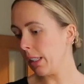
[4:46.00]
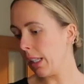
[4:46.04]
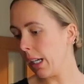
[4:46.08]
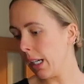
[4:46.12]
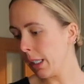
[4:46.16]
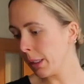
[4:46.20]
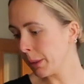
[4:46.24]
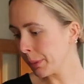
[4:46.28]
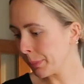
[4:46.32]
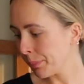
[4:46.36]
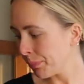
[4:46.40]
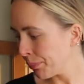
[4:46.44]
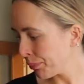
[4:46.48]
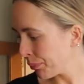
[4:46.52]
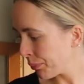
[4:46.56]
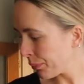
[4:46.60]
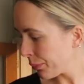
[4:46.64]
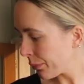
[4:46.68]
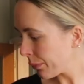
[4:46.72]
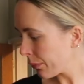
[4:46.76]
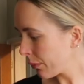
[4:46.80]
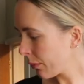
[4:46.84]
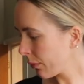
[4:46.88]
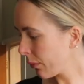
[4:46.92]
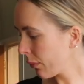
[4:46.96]
in there.
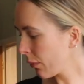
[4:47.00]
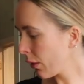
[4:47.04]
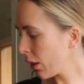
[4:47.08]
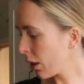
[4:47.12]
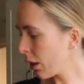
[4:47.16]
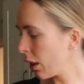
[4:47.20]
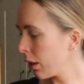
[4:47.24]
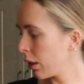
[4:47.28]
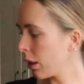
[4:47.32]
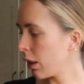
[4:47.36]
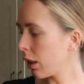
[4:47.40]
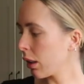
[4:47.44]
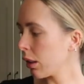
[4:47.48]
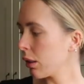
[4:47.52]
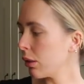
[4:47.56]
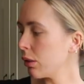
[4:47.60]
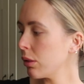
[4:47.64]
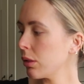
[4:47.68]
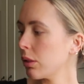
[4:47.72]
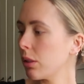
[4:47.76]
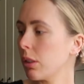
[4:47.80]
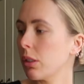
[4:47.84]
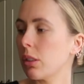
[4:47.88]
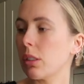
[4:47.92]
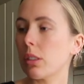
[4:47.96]
I
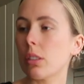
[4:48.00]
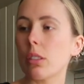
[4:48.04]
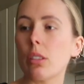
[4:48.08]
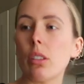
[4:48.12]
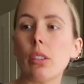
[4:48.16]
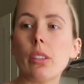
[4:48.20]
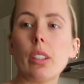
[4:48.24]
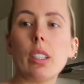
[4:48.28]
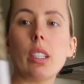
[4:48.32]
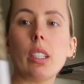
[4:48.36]
also just got